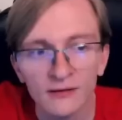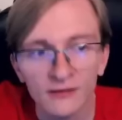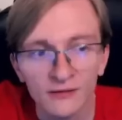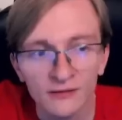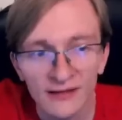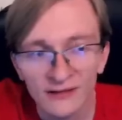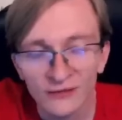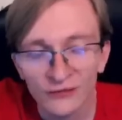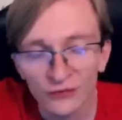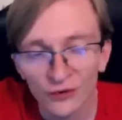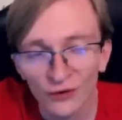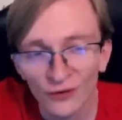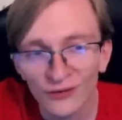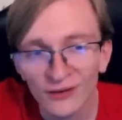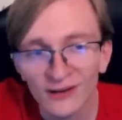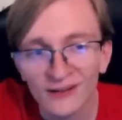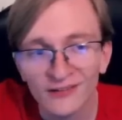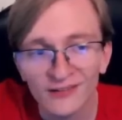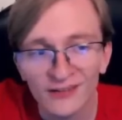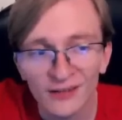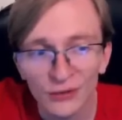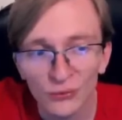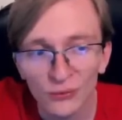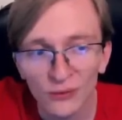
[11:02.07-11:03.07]
Discharge is
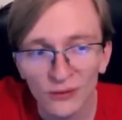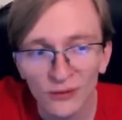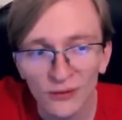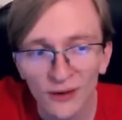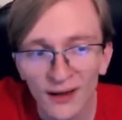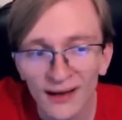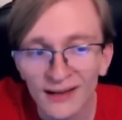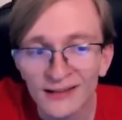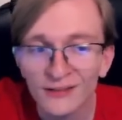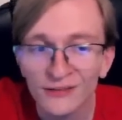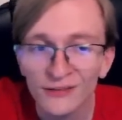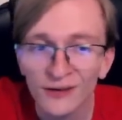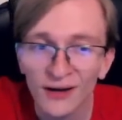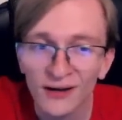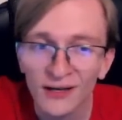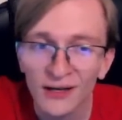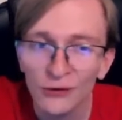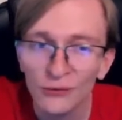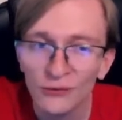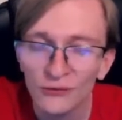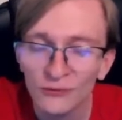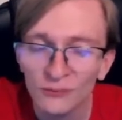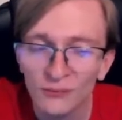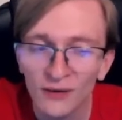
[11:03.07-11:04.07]
going to do a lot. It's not going to
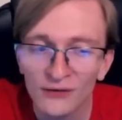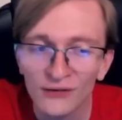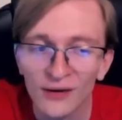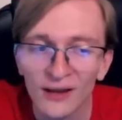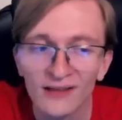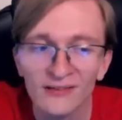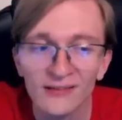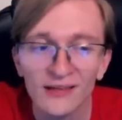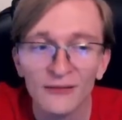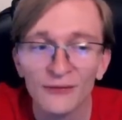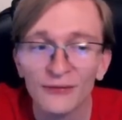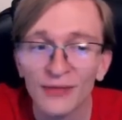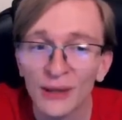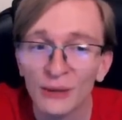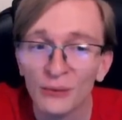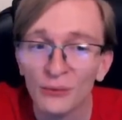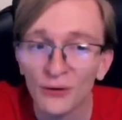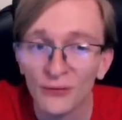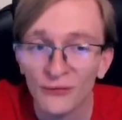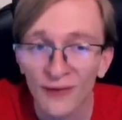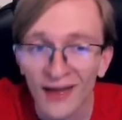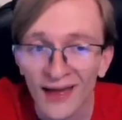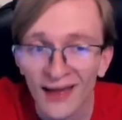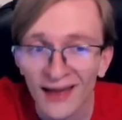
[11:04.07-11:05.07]
do as much as if they would
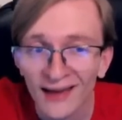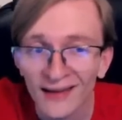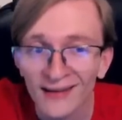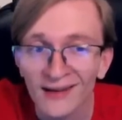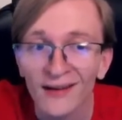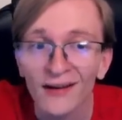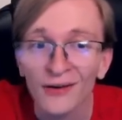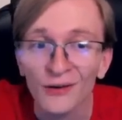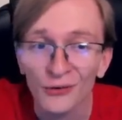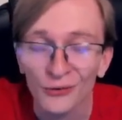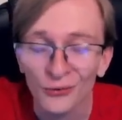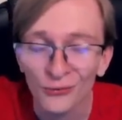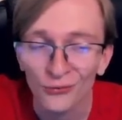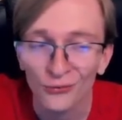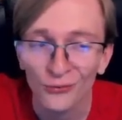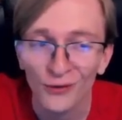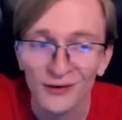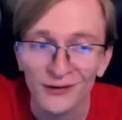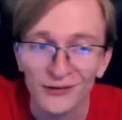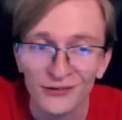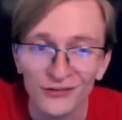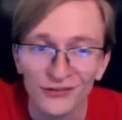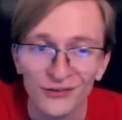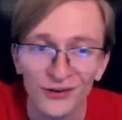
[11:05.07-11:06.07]
have had a
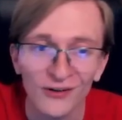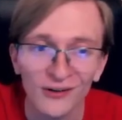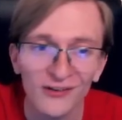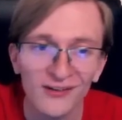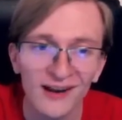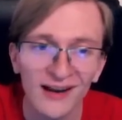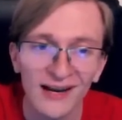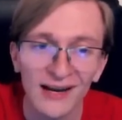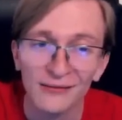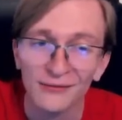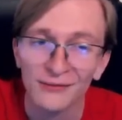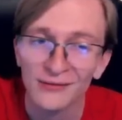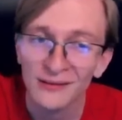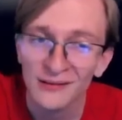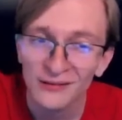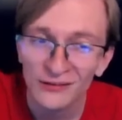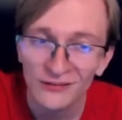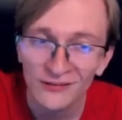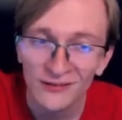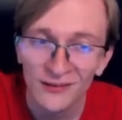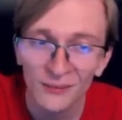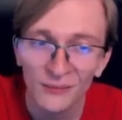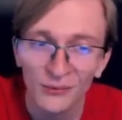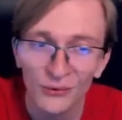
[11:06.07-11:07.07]
Crunch Charge Attack. I've seen
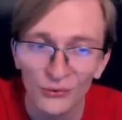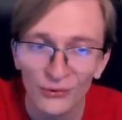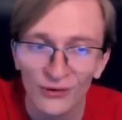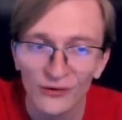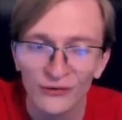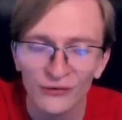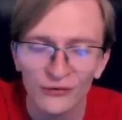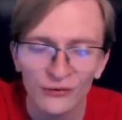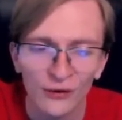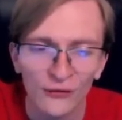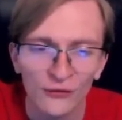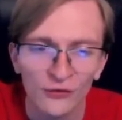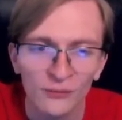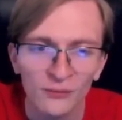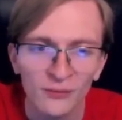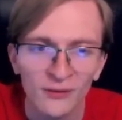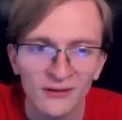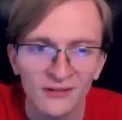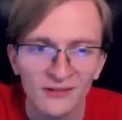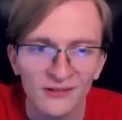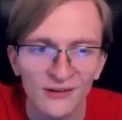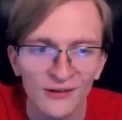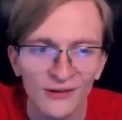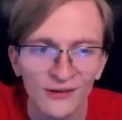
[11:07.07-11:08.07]
some Crunch Charge
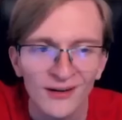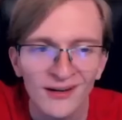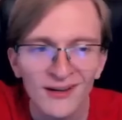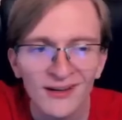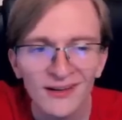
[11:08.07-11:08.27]
Bugs here,